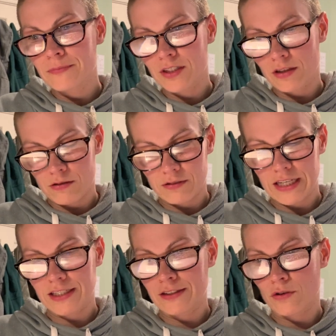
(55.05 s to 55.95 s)
So
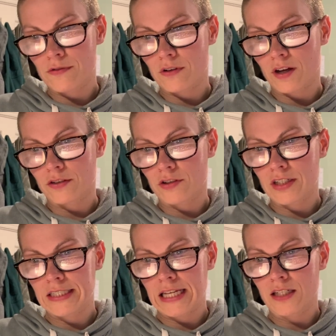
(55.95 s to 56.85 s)
that is over
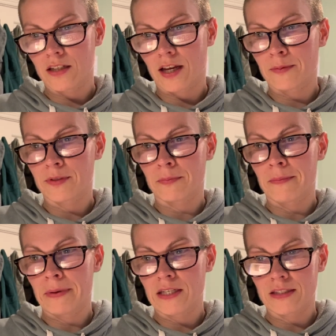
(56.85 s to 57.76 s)
110 times my
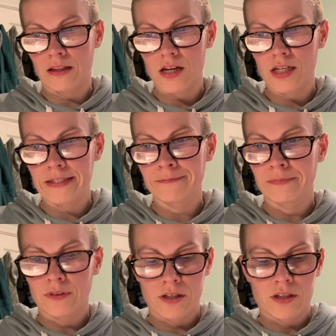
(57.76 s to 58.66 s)
baseline.
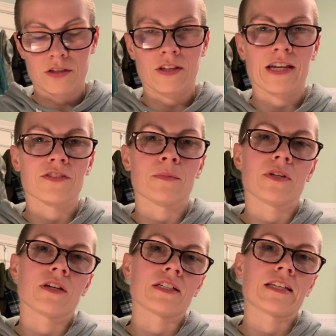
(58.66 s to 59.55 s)
So, like, if
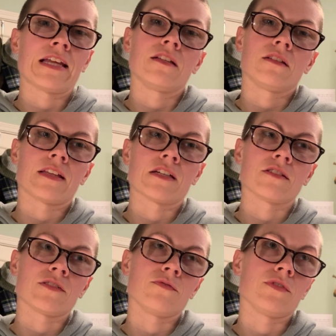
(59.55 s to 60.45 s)
somebody got
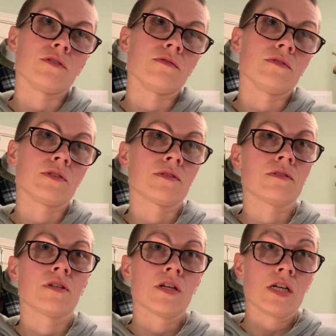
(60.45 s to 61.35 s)
10,000 views
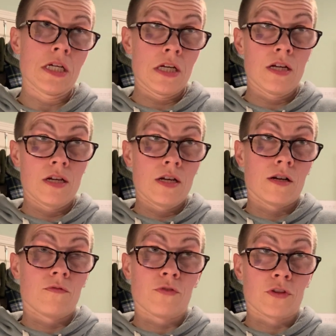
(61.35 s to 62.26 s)

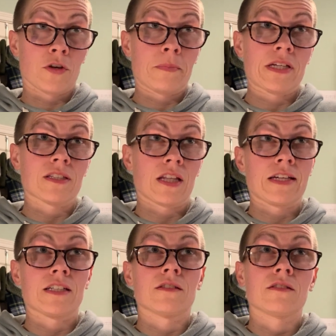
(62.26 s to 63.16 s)
for their
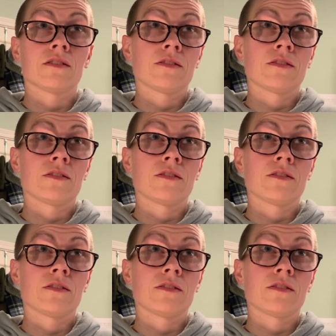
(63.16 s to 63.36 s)
baseline